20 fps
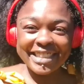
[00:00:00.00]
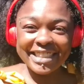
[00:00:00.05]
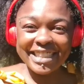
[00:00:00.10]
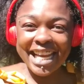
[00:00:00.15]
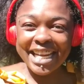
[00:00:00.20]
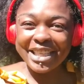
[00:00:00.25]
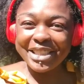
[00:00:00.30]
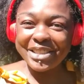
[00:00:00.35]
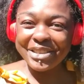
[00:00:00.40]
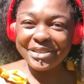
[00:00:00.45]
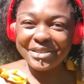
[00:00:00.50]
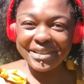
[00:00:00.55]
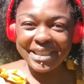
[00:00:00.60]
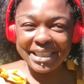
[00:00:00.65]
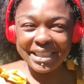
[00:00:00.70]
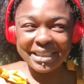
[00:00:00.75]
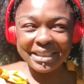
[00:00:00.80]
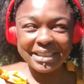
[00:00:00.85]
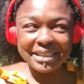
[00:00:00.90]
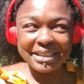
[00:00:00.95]
it's not a
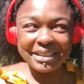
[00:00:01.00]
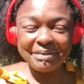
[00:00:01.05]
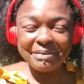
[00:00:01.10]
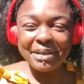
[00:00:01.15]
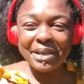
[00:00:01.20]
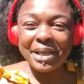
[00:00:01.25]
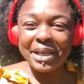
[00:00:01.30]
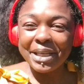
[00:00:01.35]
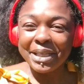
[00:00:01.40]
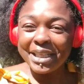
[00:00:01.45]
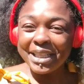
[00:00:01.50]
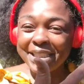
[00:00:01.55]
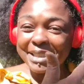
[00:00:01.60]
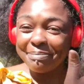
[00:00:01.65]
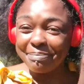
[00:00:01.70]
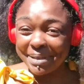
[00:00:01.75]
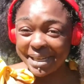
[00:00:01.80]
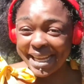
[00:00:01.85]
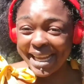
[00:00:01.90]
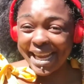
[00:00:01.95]
tree.
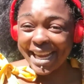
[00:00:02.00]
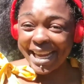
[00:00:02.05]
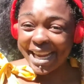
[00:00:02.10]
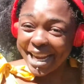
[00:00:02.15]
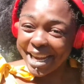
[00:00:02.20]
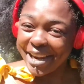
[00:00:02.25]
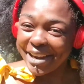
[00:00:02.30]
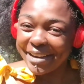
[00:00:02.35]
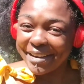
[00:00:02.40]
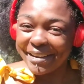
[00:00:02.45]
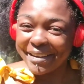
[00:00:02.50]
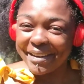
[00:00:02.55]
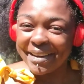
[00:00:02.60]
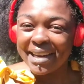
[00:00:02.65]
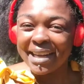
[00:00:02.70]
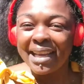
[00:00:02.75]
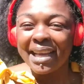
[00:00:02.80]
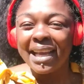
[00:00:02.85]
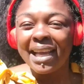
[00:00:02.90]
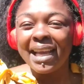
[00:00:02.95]
This plant here
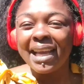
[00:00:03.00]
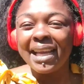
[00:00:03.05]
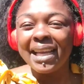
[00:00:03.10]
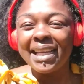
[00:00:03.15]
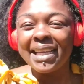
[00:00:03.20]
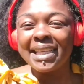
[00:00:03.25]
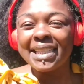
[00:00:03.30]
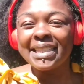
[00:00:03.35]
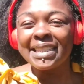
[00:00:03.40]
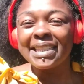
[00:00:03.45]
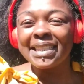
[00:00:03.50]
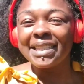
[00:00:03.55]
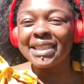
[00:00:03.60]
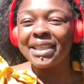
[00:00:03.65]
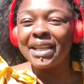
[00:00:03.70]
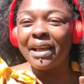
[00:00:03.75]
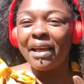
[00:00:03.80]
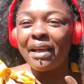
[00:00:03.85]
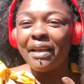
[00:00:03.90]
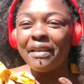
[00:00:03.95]
is
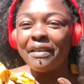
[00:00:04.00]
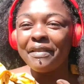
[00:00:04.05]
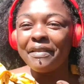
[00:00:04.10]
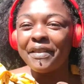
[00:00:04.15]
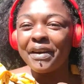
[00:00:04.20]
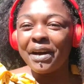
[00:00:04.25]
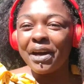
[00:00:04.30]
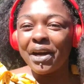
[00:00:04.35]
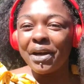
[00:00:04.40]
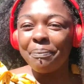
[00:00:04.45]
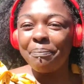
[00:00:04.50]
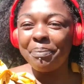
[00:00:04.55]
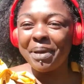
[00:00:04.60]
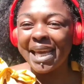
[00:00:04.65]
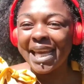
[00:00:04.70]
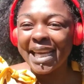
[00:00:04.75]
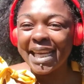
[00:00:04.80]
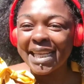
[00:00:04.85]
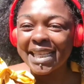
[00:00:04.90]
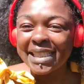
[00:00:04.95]
the
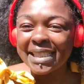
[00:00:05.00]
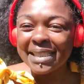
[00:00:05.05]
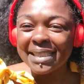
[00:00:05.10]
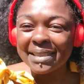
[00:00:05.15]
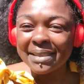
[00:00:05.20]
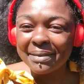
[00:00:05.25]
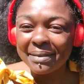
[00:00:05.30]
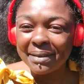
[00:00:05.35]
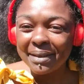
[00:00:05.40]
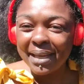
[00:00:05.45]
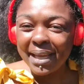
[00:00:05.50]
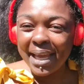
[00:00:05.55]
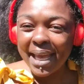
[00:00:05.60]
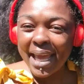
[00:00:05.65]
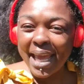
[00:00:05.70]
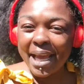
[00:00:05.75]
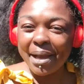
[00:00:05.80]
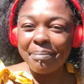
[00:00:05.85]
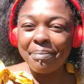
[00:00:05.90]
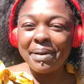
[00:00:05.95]
biggest
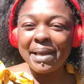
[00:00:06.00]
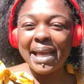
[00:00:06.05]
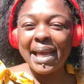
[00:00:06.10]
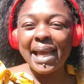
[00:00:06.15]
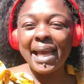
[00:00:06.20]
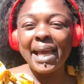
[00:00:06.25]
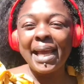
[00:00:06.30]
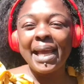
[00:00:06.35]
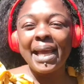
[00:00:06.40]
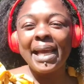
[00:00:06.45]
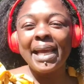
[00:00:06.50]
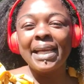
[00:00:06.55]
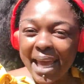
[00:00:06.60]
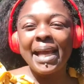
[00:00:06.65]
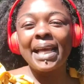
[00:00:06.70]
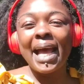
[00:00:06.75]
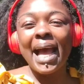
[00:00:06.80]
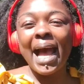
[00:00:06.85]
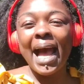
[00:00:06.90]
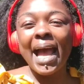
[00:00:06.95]
eggplant
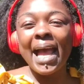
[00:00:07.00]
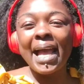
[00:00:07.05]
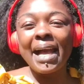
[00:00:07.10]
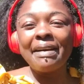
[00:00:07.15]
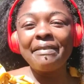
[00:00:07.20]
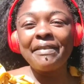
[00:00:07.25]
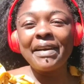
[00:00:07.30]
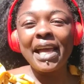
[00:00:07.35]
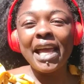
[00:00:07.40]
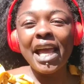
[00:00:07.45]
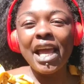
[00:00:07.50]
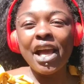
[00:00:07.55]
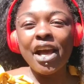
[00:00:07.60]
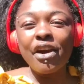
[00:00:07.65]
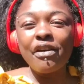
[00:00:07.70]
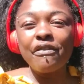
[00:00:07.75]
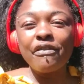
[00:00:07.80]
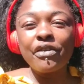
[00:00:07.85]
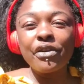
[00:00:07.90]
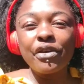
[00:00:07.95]
that I have
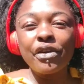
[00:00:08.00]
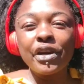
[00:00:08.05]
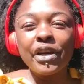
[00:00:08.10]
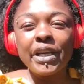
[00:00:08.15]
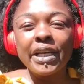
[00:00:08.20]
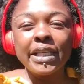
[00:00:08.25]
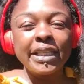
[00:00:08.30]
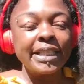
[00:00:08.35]
ever